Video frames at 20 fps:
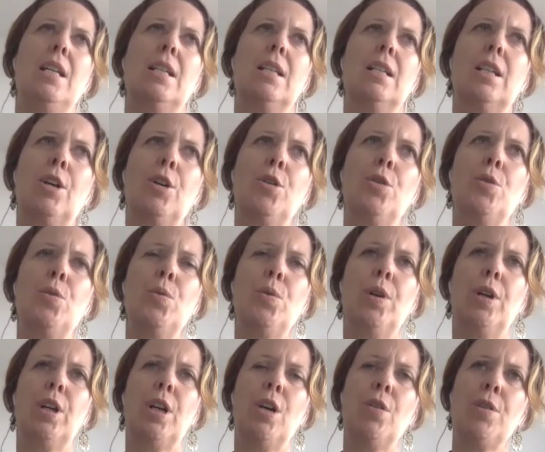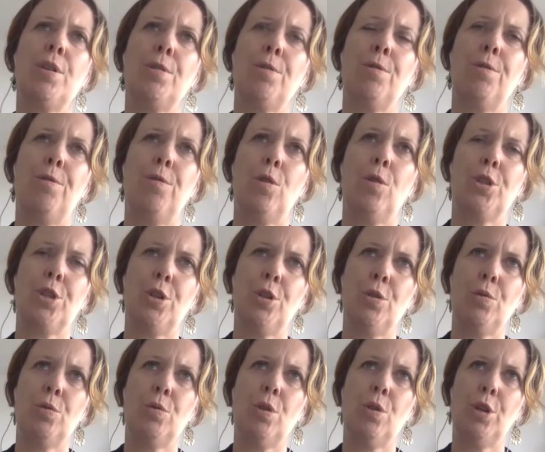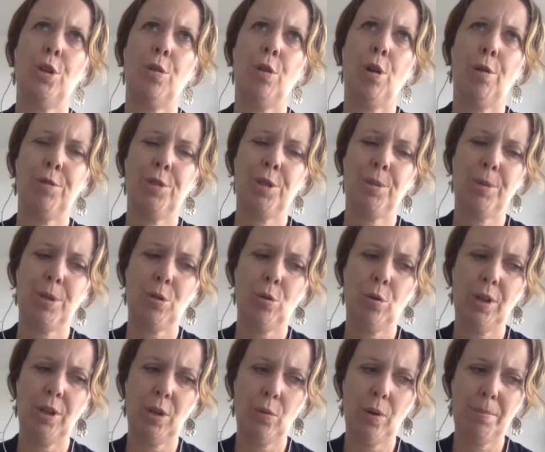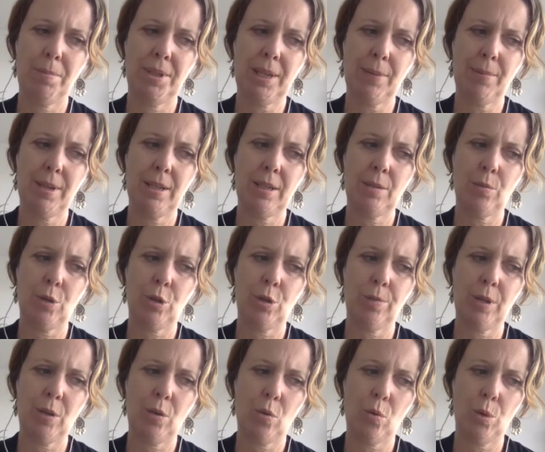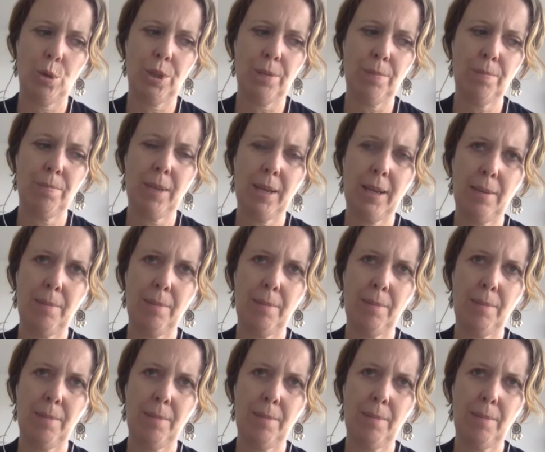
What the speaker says: So so you'll obviously be talking at Web Summit, which will be awesome.